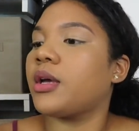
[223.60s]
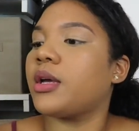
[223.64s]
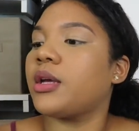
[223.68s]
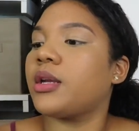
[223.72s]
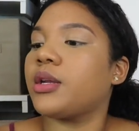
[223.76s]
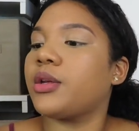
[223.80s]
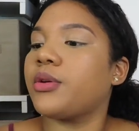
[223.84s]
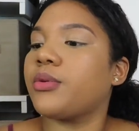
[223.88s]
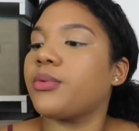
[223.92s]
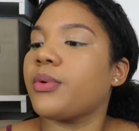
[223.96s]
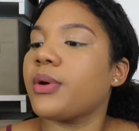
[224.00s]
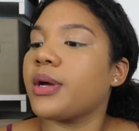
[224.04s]

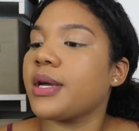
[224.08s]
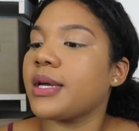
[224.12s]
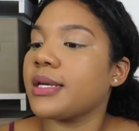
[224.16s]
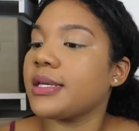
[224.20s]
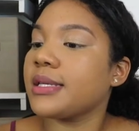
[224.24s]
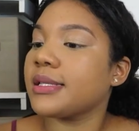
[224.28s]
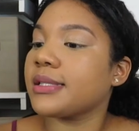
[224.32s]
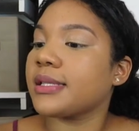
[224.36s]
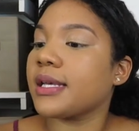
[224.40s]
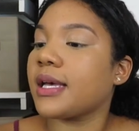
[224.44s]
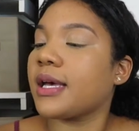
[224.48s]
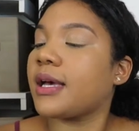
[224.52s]

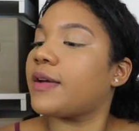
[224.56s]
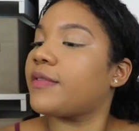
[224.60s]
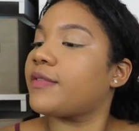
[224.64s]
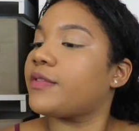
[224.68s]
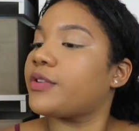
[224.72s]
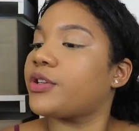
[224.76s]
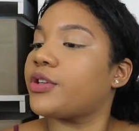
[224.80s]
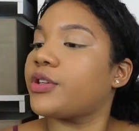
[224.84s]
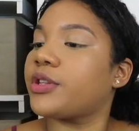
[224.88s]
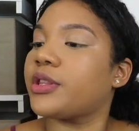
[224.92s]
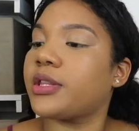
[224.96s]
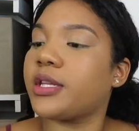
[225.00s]
Anyways,
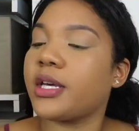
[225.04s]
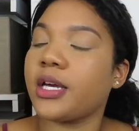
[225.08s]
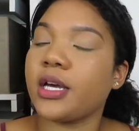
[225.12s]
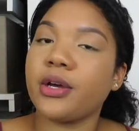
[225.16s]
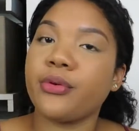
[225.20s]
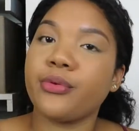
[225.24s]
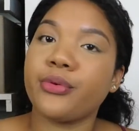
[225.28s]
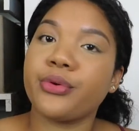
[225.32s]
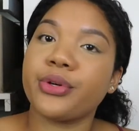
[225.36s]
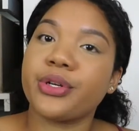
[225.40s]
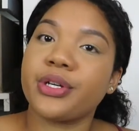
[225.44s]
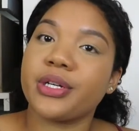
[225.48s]
after
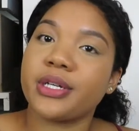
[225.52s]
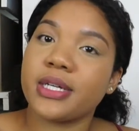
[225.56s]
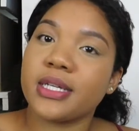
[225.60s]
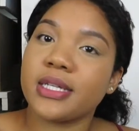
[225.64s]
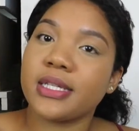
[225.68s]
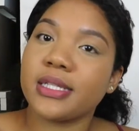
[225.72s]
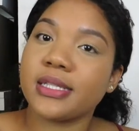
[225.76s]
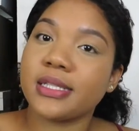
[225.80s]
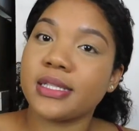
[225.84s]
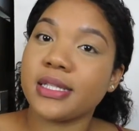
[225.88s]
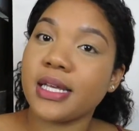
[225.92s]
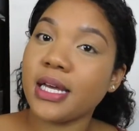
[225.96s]
that, we're
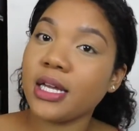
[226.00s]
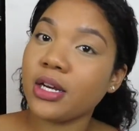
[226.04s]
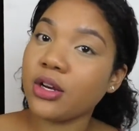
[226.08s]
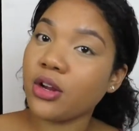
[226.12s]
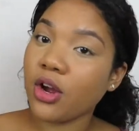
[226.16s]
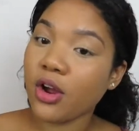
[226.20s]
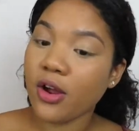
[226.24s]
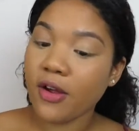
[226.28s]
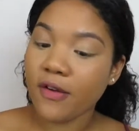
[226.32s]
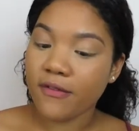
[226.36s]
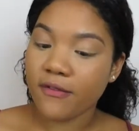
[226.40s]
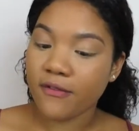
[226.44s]
gonna set
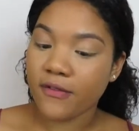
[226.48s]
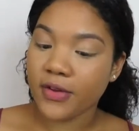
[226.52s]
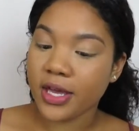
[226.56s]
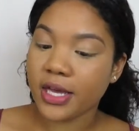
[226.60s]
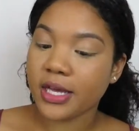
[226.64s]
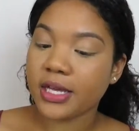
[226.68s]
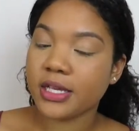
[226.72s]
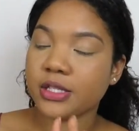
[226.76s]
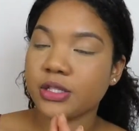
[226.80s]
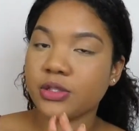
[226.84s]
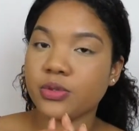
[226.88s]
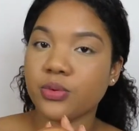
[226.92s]
our
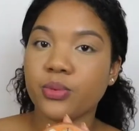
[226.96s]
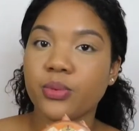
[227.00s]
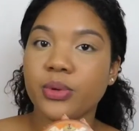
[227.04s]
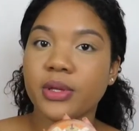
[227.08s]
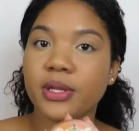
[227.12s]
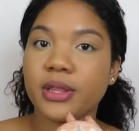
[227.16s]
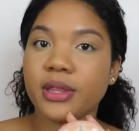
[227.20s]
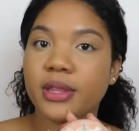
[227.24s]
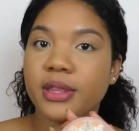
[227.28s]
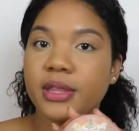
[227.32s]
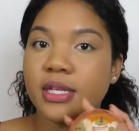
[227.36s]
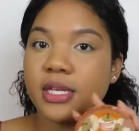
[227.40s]
face
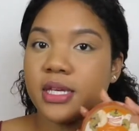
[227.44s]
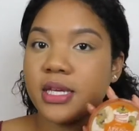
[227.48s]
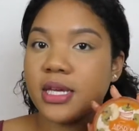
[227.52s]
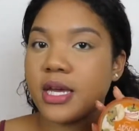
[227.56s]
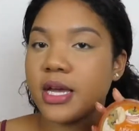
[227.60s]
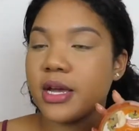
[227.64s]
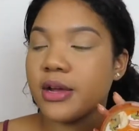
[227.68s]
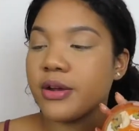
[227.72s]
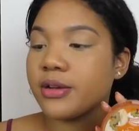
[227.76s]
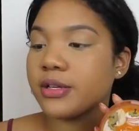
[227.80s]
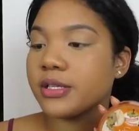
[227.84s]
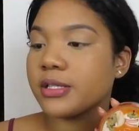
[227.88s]
with
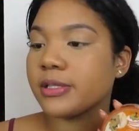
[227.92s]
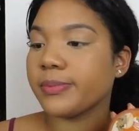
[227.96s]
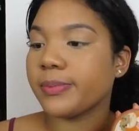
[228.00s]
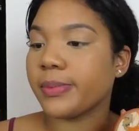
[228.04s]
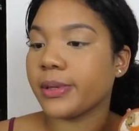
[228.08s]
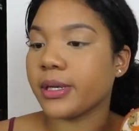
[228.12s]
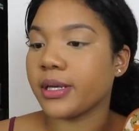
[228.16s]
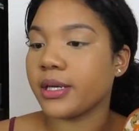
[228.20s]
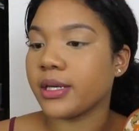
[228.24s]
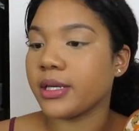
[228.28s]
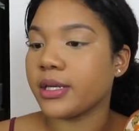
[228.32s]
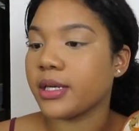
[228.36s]
the
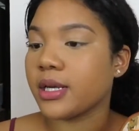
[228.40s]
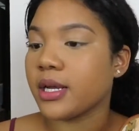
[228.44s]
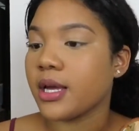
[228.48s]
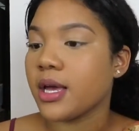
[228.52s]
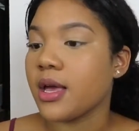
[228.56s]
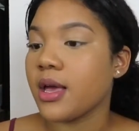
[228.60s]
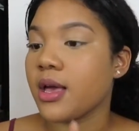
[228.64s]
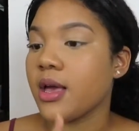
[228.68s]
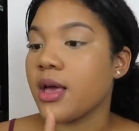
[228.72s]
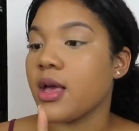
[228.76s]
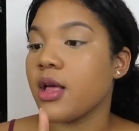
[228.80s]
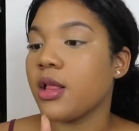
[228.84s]

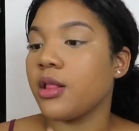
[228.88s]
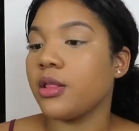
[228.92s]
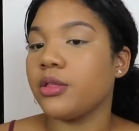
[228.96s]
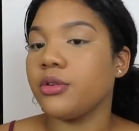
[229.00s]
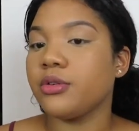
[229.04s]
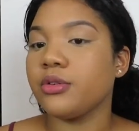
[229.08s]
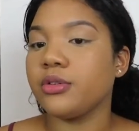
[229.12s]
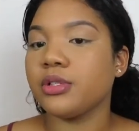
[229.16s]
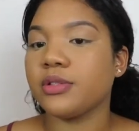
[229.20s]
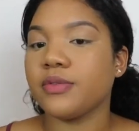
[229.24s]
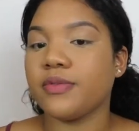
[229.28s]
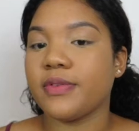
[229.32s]
Airspun
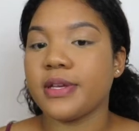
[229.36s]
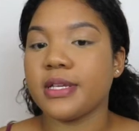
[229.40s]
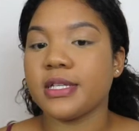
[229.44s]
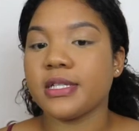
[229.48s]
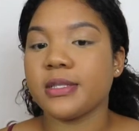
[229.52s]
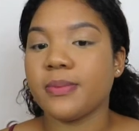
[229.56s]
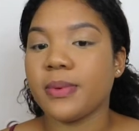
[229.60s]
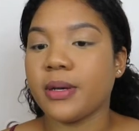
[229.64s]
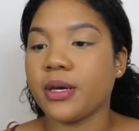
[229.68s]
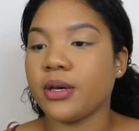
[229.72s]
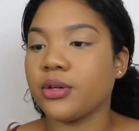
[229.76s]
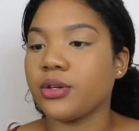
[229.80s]
loose
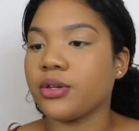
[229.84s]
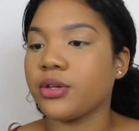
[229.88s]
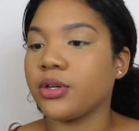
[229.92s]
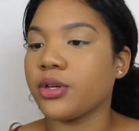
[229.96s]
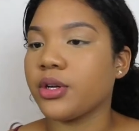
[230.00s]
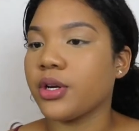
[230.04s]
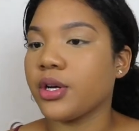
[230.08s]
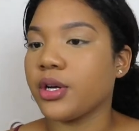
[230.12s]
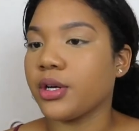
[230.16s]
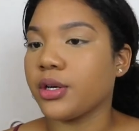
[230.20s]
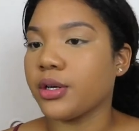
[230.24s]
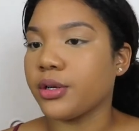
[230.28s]
face
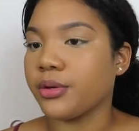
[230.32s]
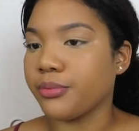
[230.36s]
powder.